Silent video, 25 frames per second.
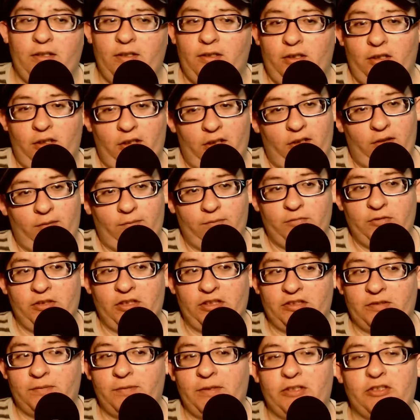um,
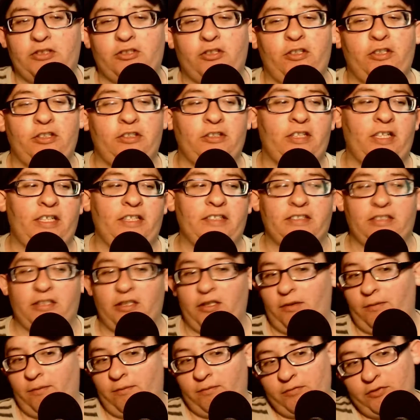just make sure you guys
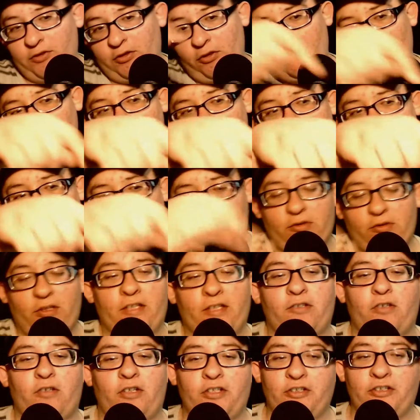um, go and
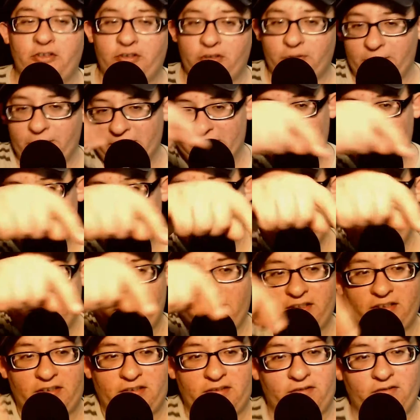subscribe to our YouTube. It's down in
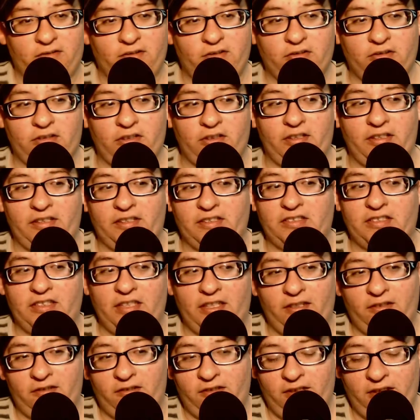the those links
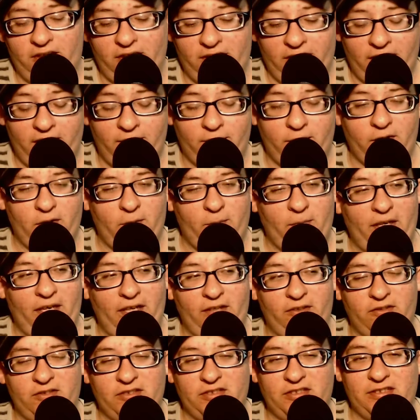that are I have on the
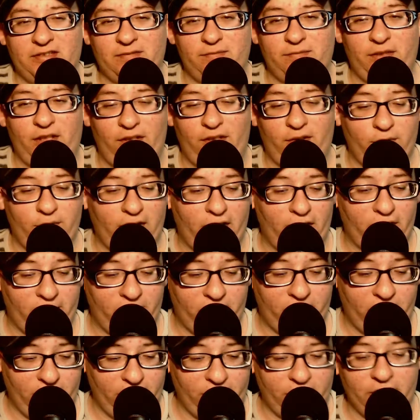panels. But without
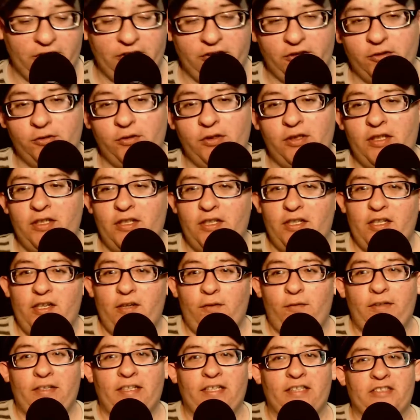further ado,
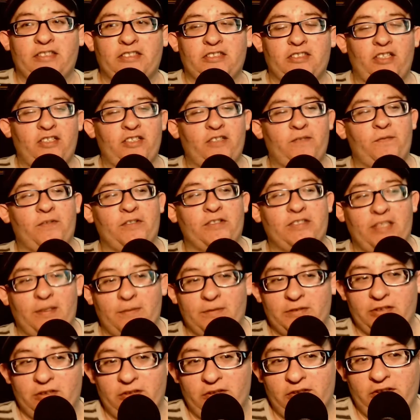we get to start the first
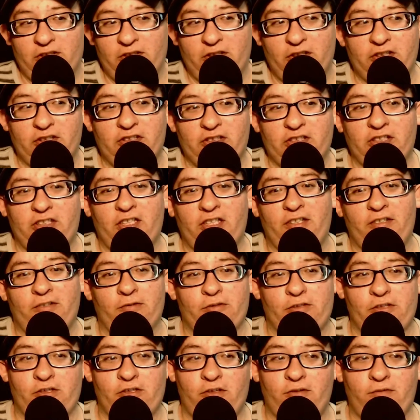episode of the Nerd
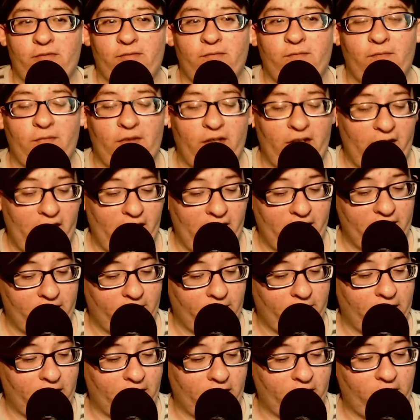Chicano Show, and
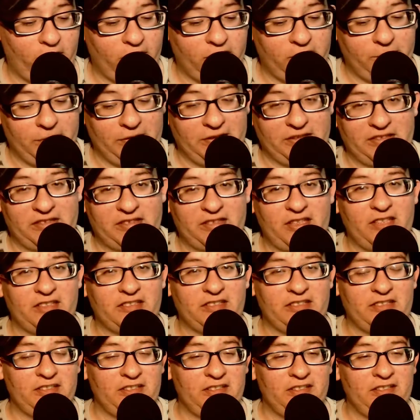we are going to be
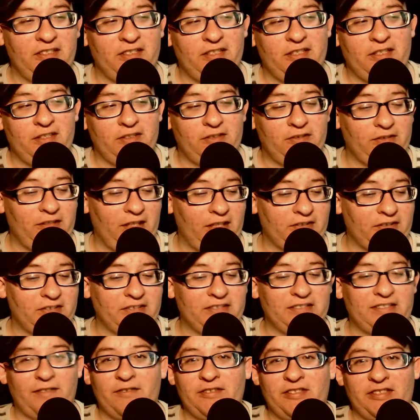discussing
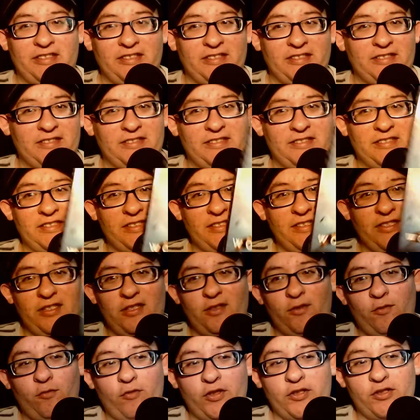2017's
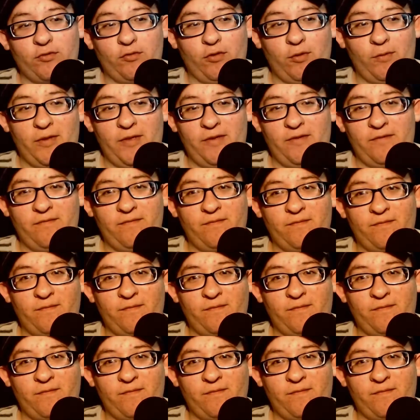Wonder Woman.